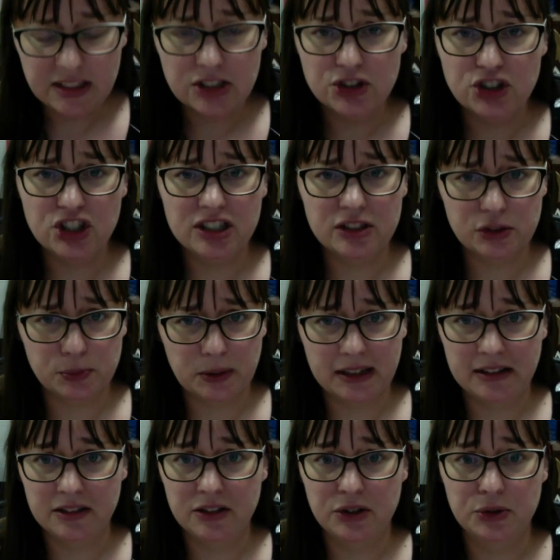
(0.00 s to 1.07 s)
Jean
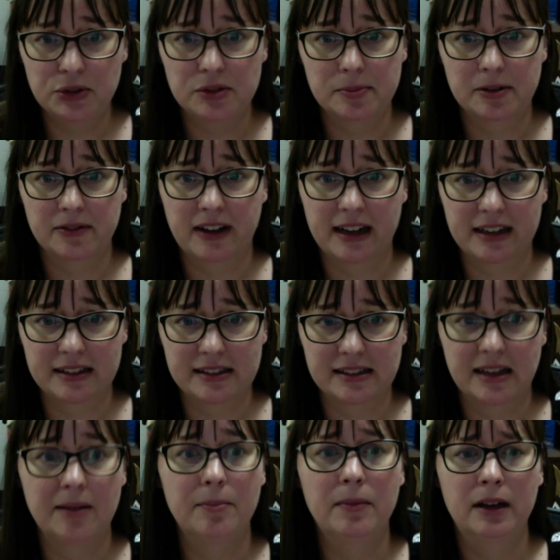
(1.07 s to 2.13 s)
Swinton, who has provided
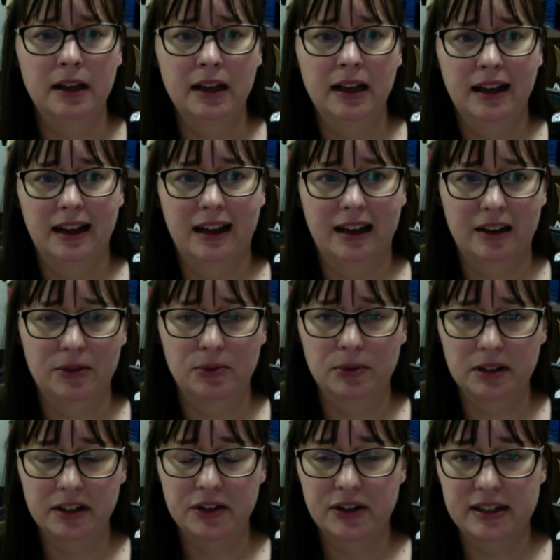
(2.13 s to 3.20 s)
some
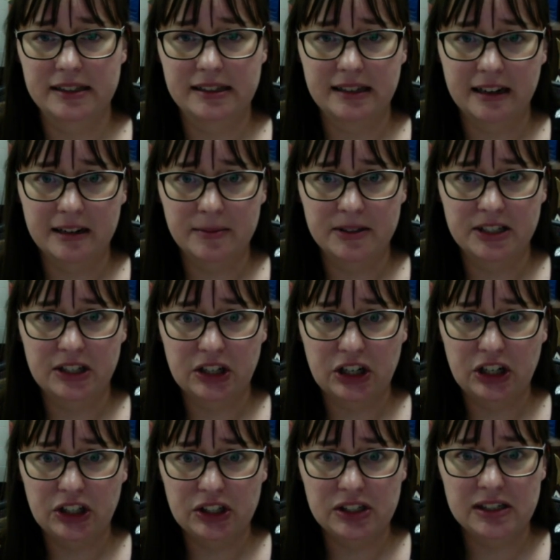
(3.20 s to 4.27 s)
really great study
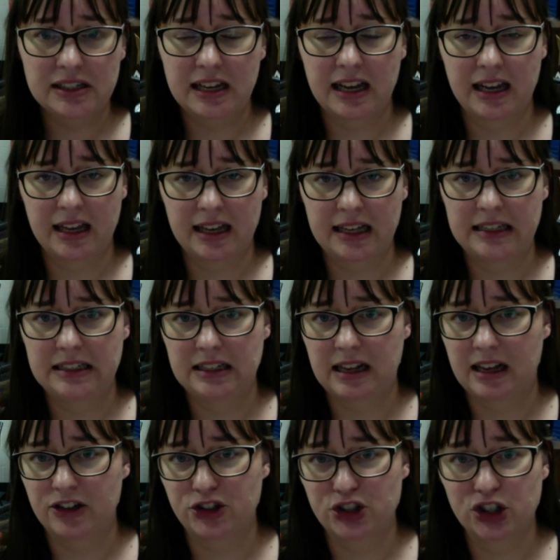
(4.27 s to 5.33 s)
materials, and
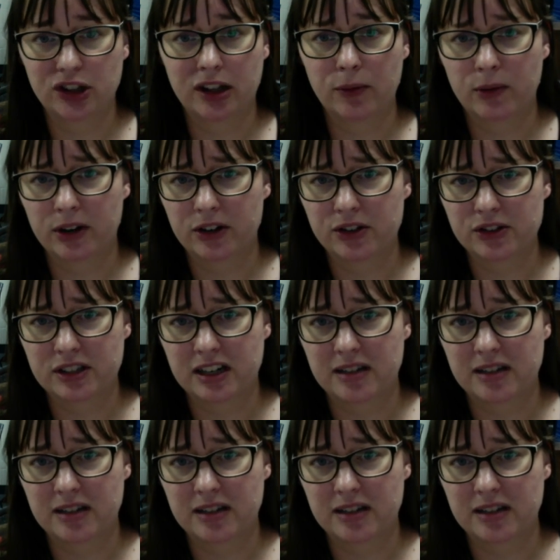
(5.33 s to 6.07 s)
Shirley Ritter is going to